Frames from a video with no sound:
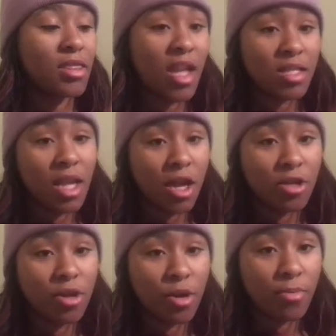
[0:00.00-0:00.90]
that's how
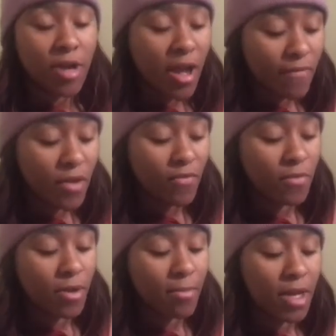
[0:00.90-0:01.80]
you're gonna profit
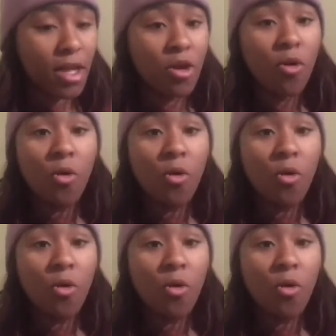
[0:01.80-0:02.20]
from your money.